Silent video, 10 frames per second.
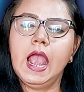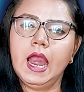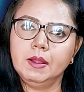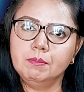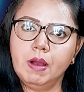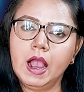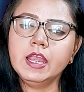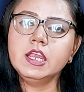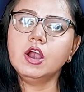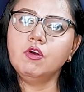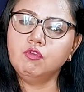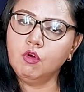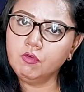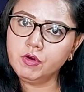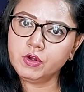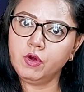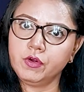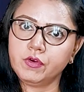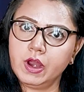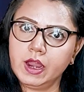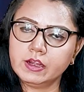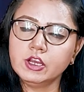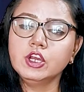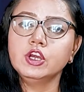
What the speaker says: and buy a forward contract